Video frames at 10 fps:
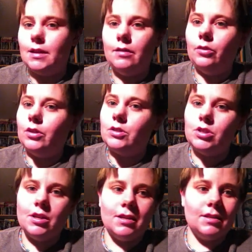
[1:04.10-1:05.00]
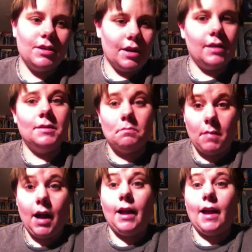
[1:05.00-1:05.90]
the illness just kicked
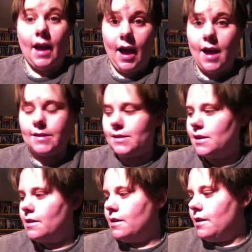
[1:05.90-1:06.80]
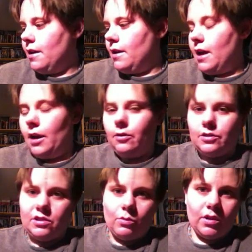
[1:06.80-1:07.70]
my ass. And of
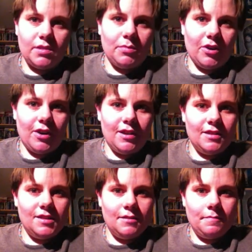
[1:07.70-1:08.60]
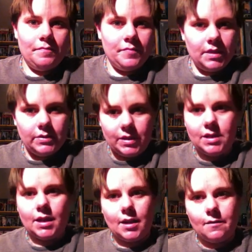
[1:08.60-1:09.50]
course, the worst part is, when you
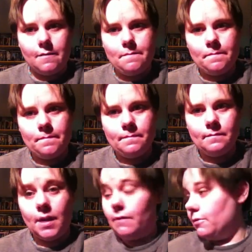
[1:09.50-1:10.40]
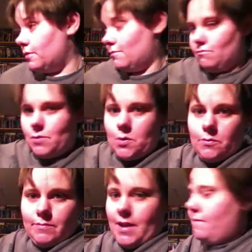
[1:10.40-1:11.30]
stay at home, even
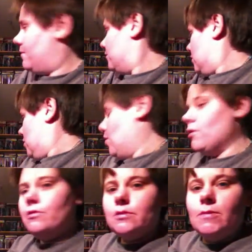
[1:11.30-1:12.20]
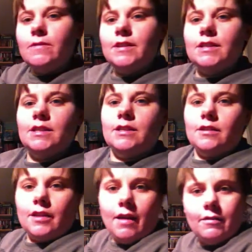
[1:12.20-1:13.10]
to have all those movies
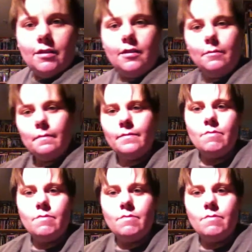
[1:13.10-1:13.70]
and everything,